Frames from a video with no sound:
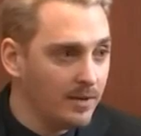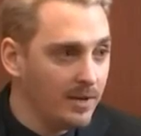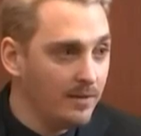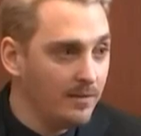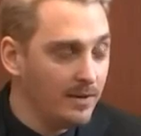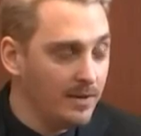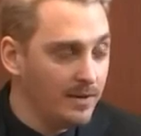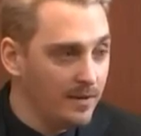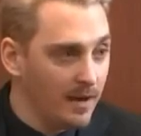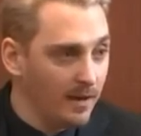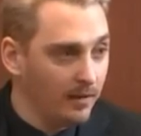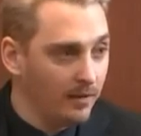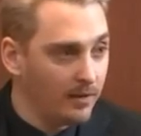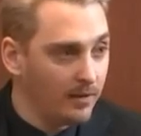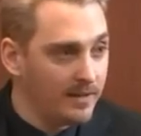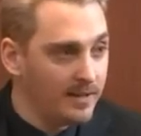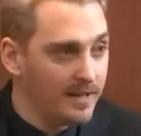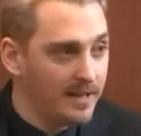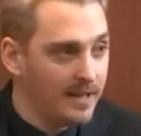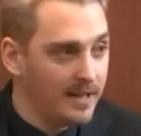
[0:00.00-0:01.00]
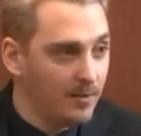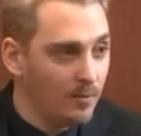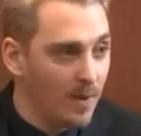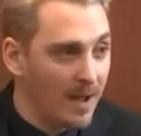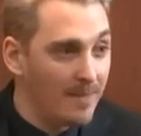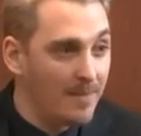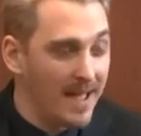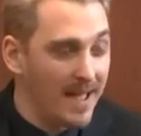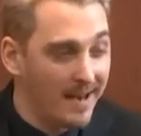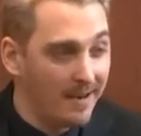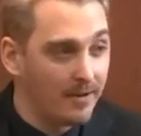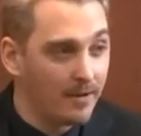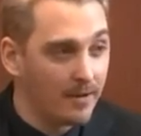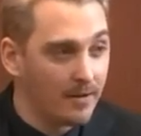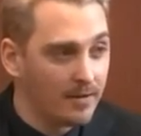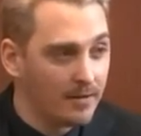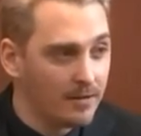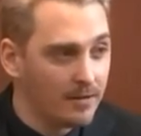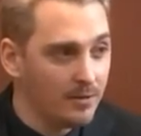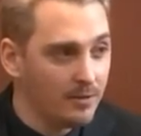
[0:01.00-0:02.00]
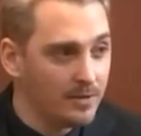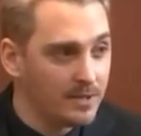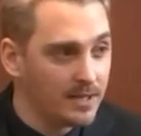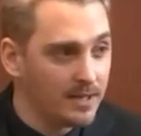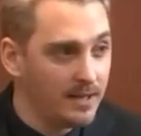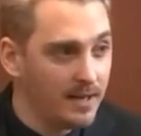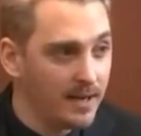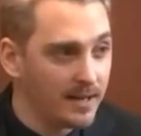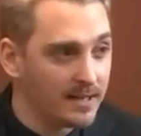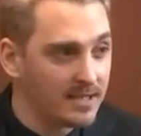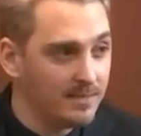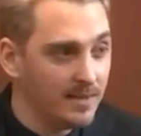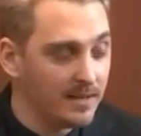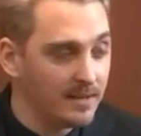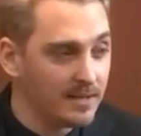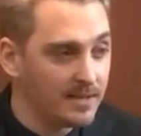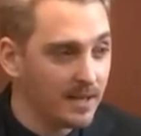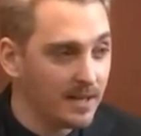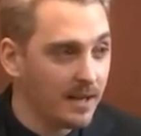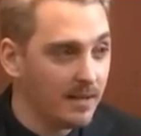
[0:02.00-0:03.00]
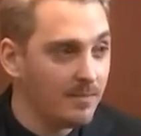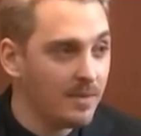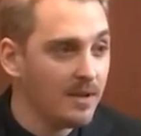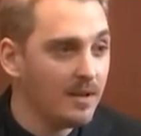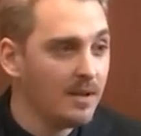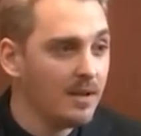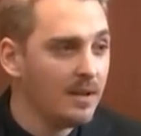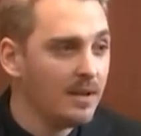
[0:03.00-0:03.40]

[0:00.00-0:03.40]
We alerted the web editor who was sitting next to me at the time.